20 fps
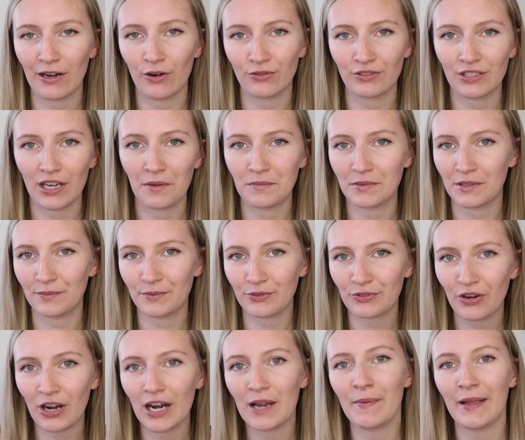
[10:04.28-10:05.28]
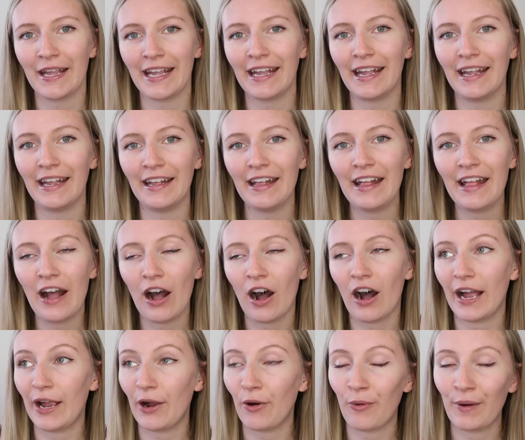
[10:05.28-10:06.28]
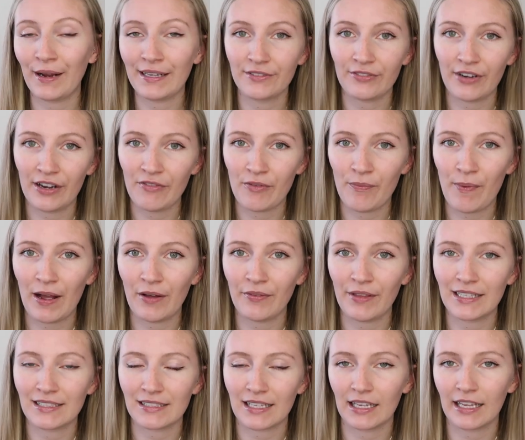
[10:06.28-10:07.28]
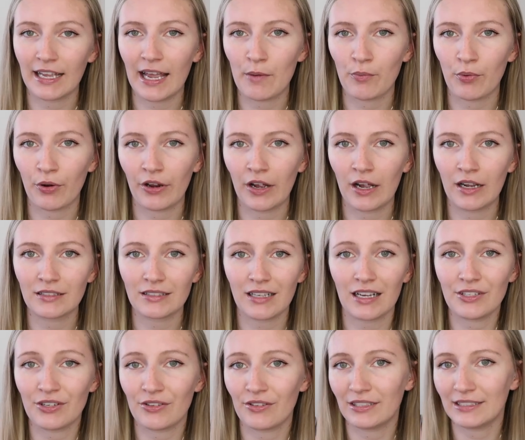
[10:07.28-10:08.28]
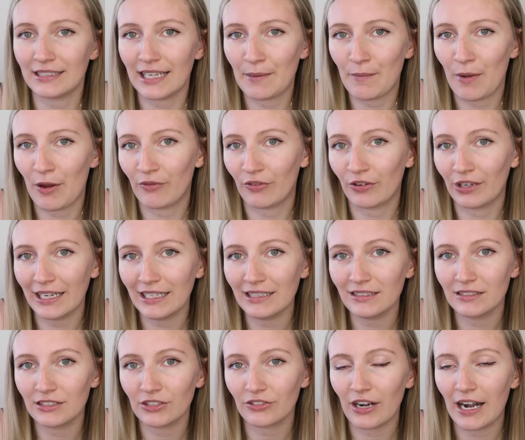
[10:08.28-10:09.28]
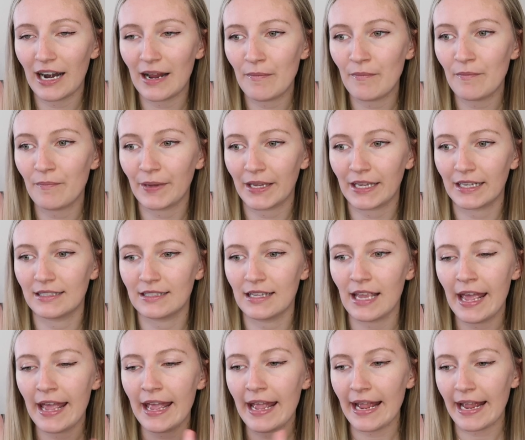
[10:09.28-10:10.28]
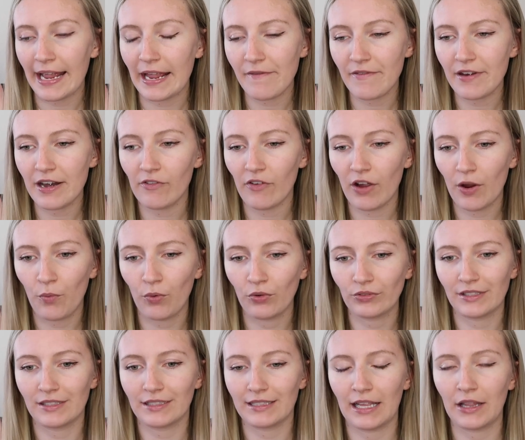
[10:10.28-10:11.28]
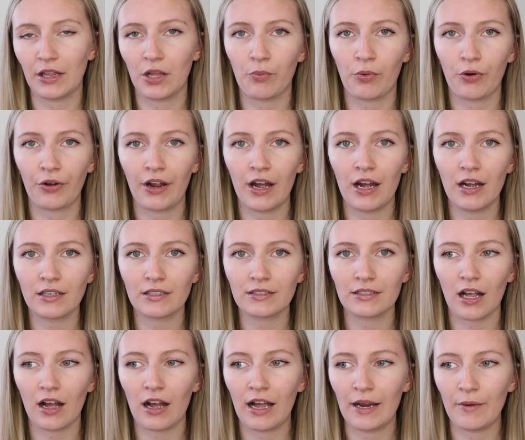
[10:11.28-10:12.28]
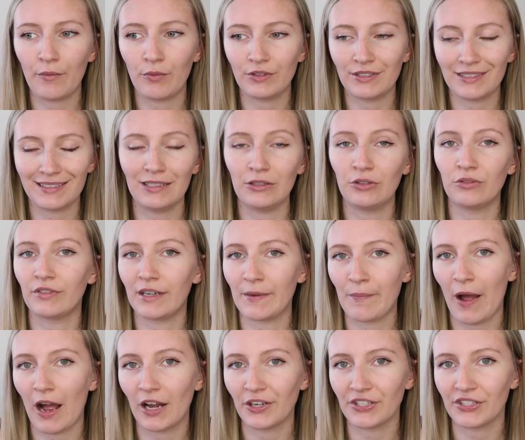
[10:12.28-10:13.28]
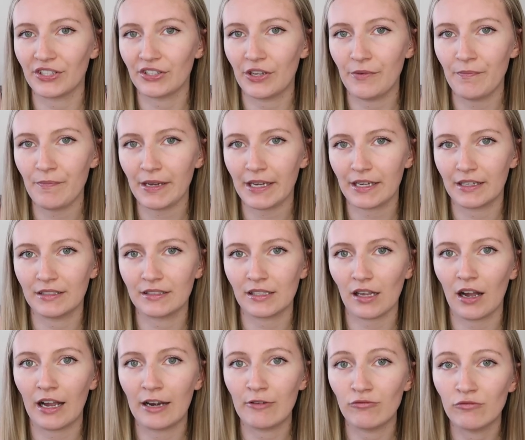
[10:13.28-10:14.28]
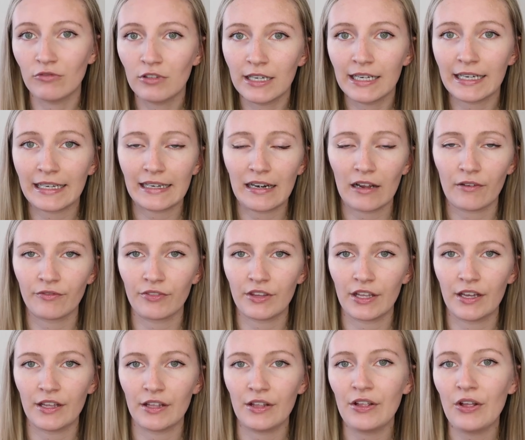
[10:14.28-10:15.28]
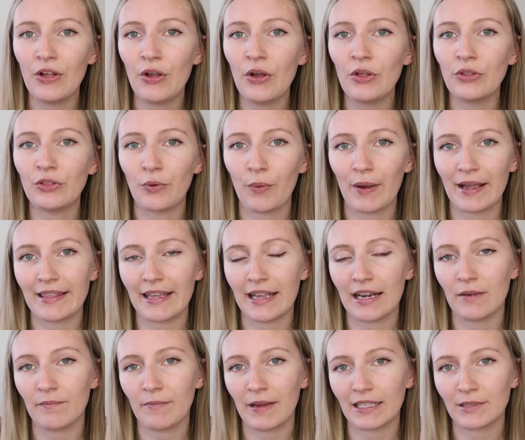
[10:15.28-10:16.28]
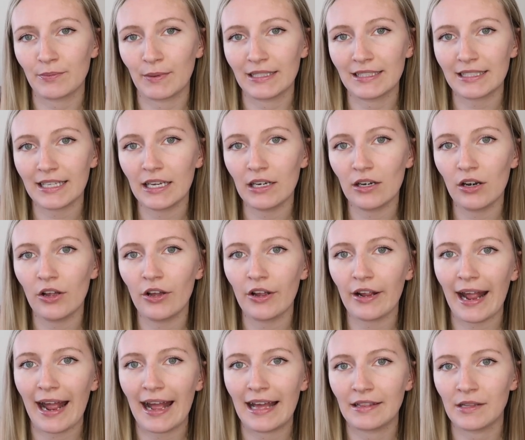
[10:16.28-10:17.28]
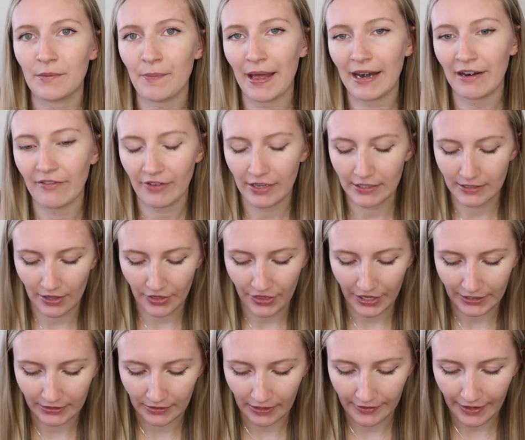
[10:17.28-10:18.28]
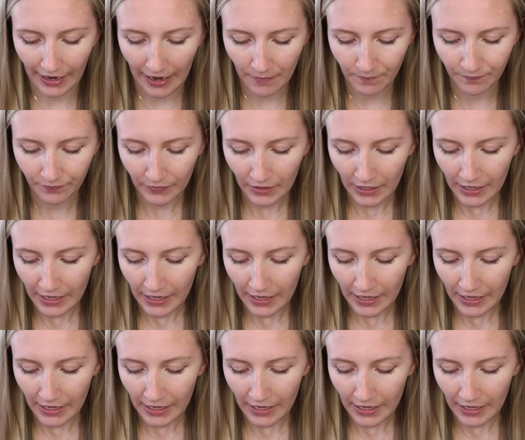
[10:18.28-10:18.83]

a long time subscriber here, I always rave about their skincare products. I do the same over on Instagram, because even if I wasn't sent the products, I would still repurchase them because I really love the way that it makes my skin look and the benefits and things like that.